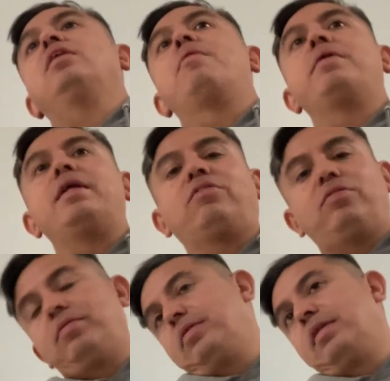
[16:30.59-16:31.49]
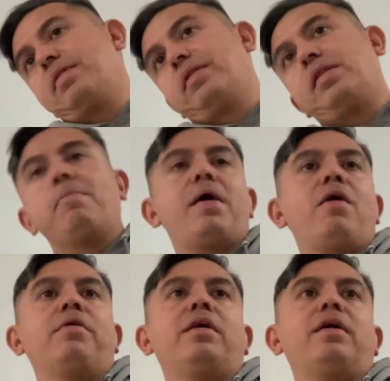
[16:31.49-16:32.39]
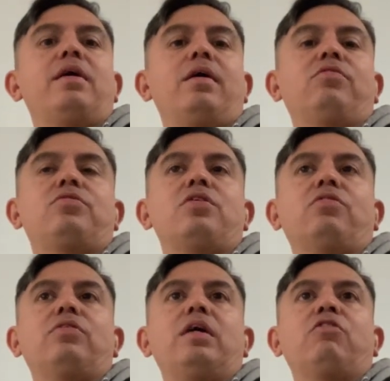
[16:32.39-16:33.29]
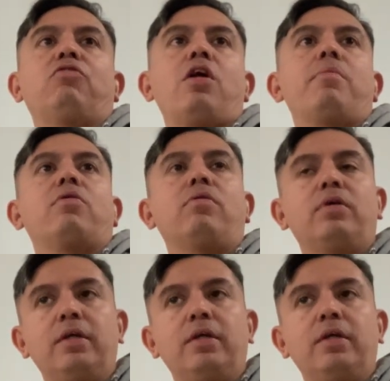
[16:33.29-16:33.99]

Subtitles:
I mean, the amount is just astronomical.